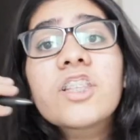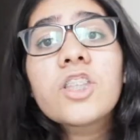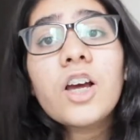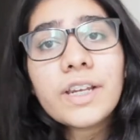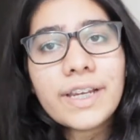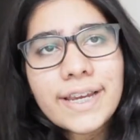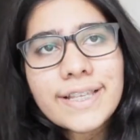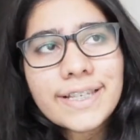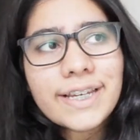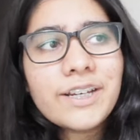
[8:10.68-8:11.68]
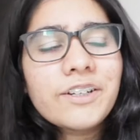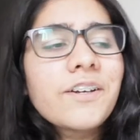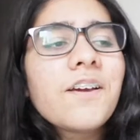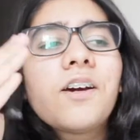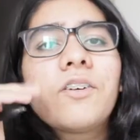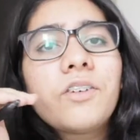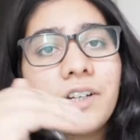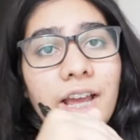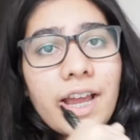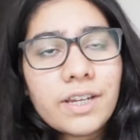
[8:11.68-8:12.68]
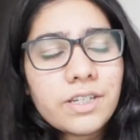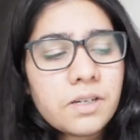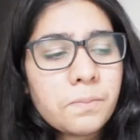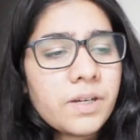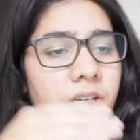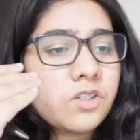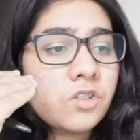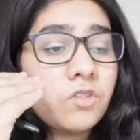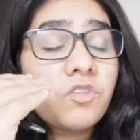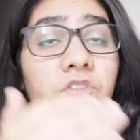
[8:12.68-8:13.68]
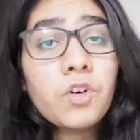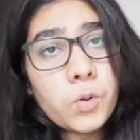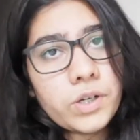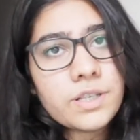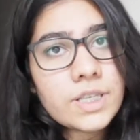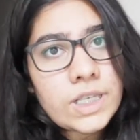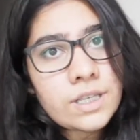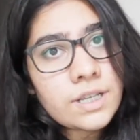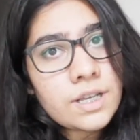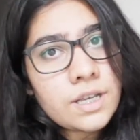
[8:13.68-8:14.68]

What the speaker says: not easy for an INTP to focus.